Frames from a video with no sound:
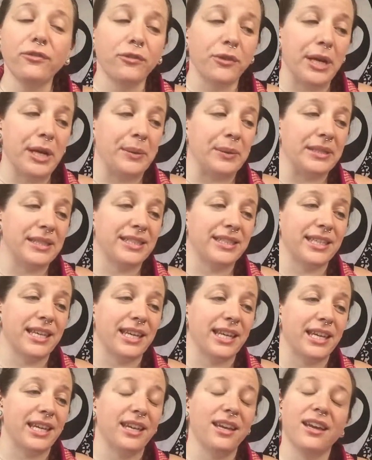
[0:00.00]

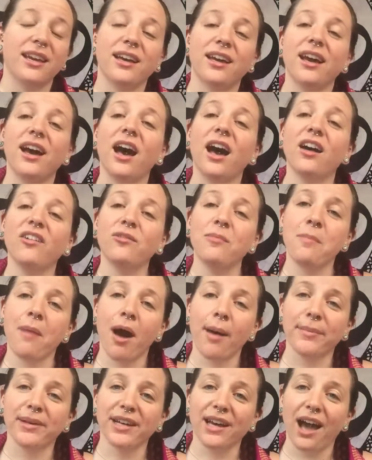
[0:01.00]
frequency of
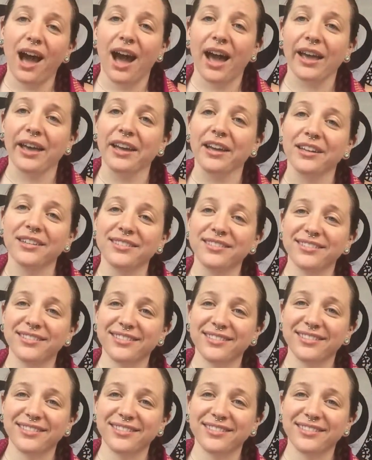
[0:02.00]
Mama Gaia,